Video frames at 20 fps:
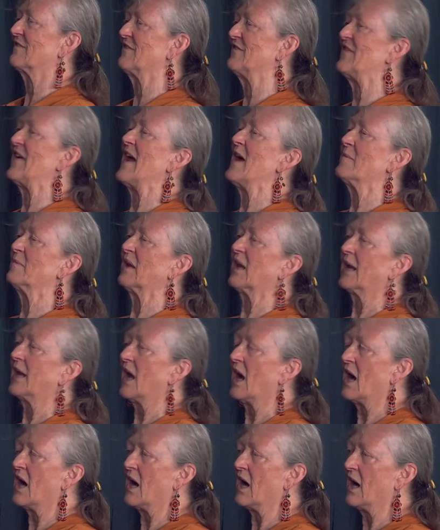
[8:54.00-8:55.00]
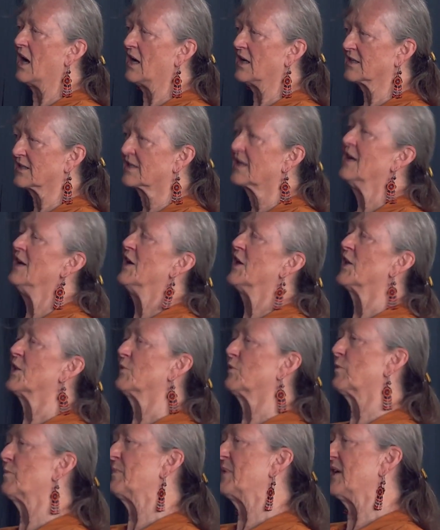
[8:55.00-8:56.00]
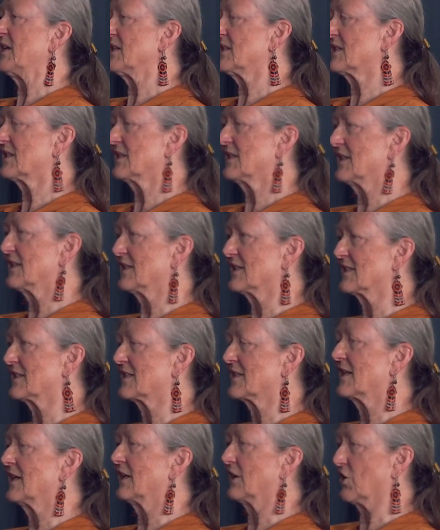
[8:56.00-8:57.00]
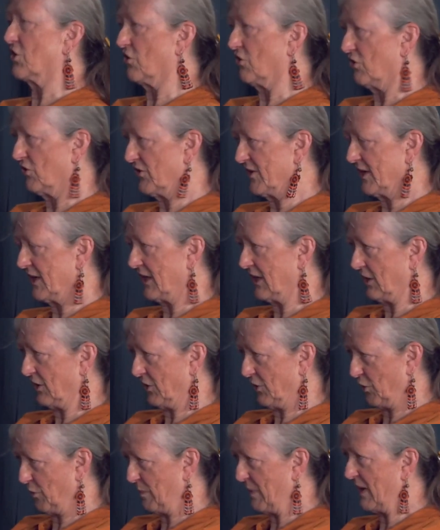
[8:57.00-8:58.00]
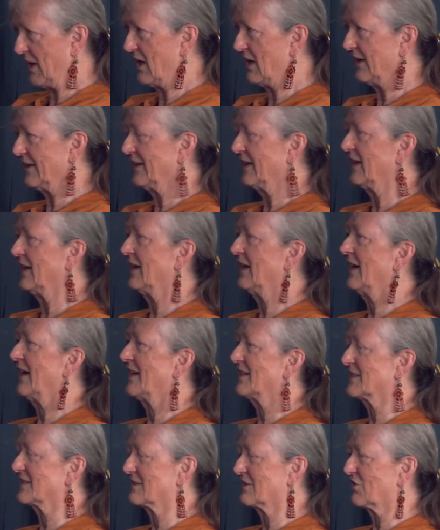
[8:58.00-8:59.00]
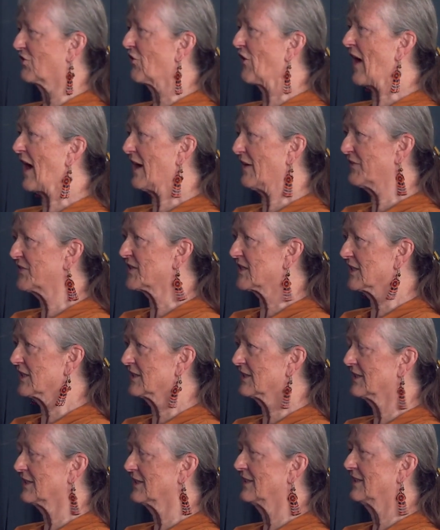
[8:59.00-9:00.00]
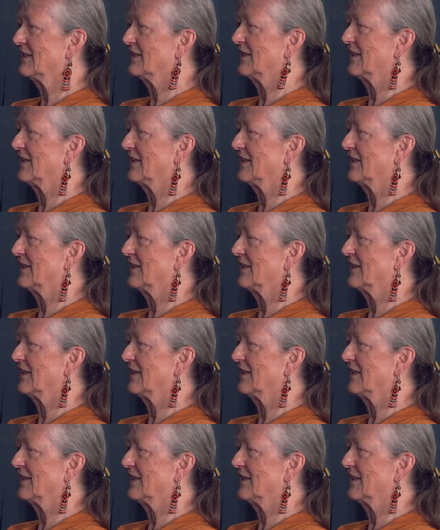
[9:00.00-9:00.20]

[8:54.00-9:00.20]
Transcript: family art. There were pieces that Courtney, your partner, has crafted yeah.